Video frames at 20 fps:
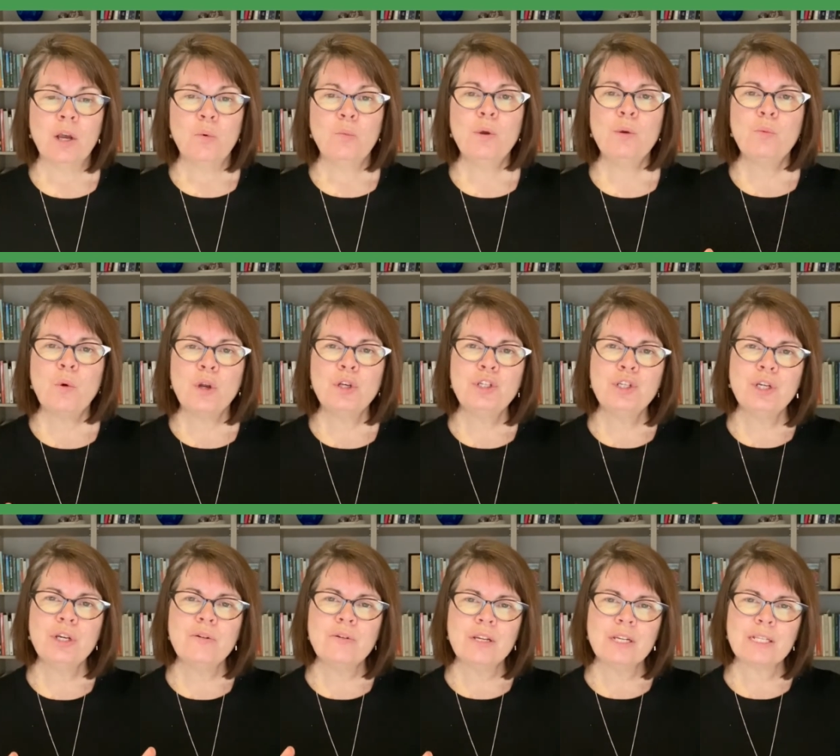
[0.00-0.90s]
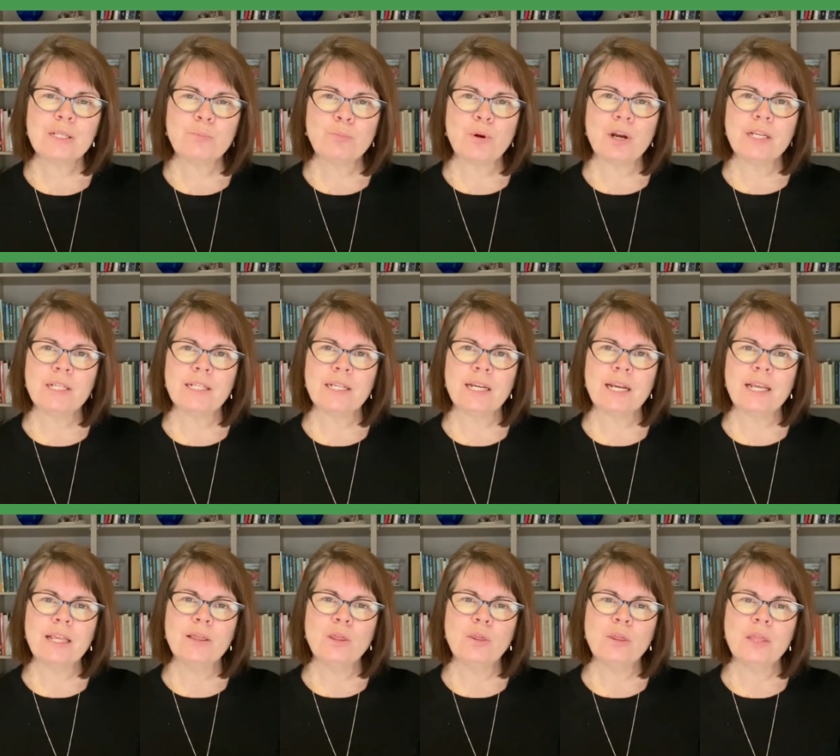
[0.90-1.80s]
We want you to express it
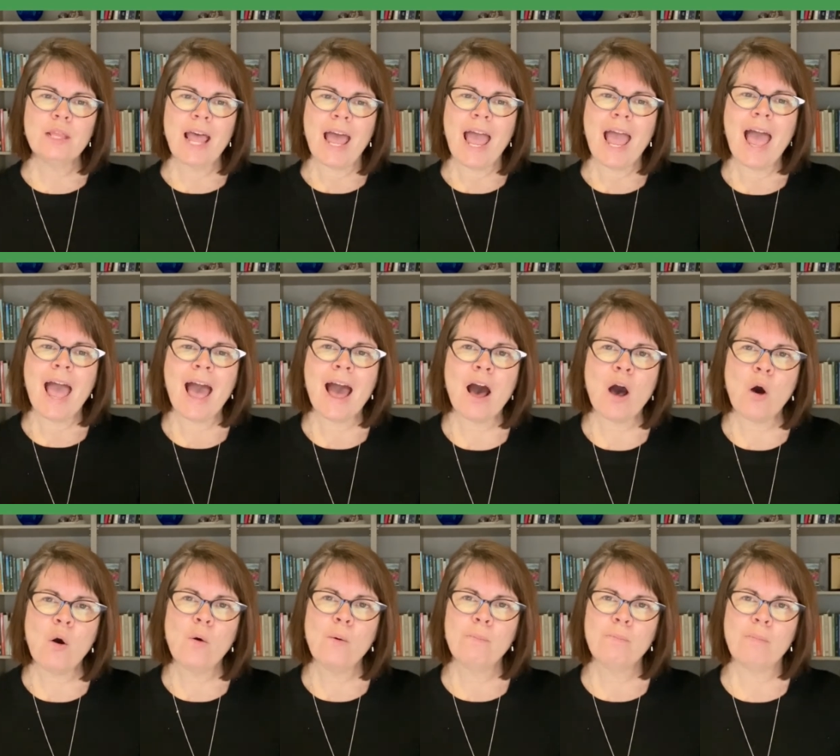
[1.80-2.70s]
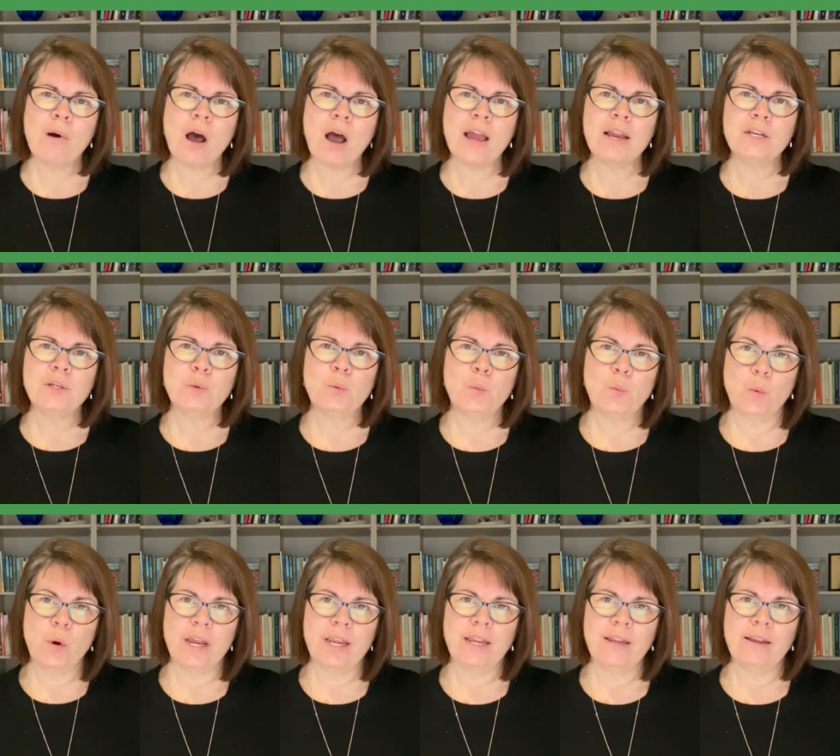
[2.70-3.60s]
in how might
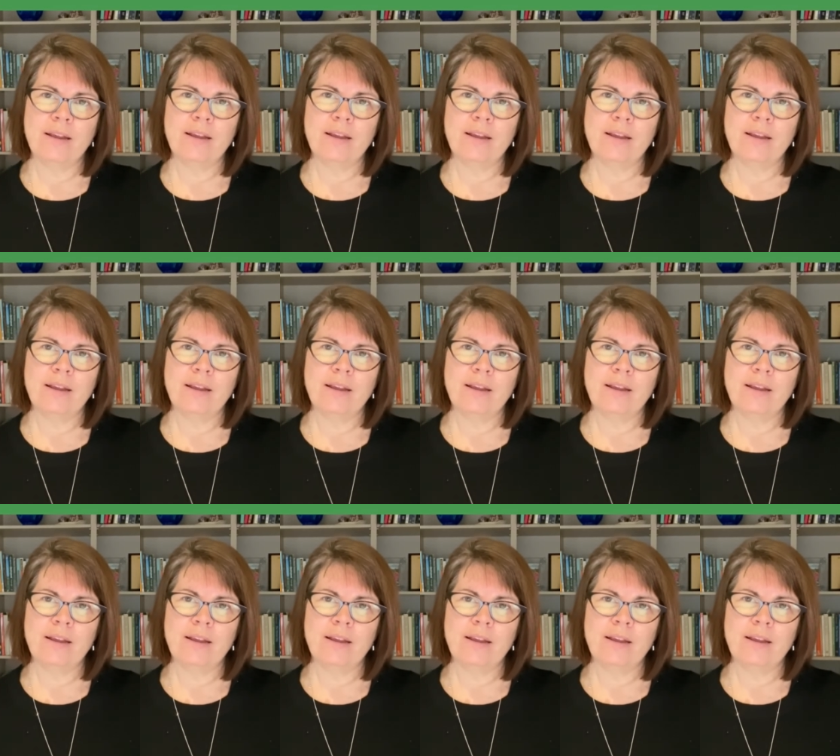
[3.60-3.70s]
we.